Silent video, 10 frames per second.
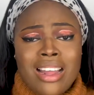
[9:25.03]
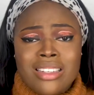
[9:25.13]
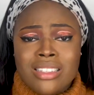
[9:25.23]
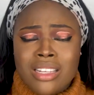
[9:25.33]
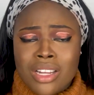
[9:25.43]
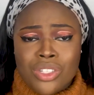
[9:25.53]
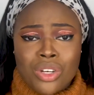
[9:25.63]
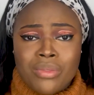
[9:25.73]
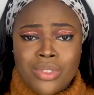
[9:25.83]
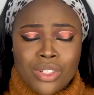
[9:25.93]
the intention
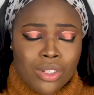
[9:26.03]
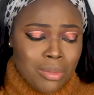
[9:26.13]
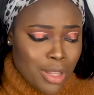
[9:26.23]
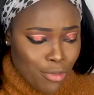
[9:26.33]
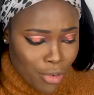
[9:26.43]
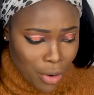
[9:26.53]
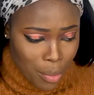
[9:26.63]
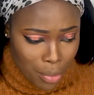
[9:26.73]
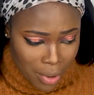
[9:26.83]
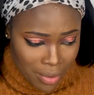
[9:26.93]
of doing something very
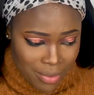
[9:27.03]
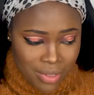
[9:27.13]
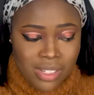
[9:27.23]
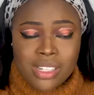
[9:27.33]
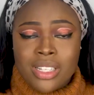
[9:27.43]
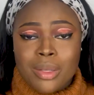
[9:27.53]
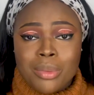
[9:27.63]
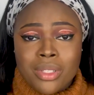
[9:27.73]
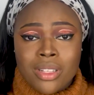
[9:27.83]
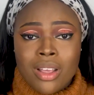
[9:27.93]
brown for the lips,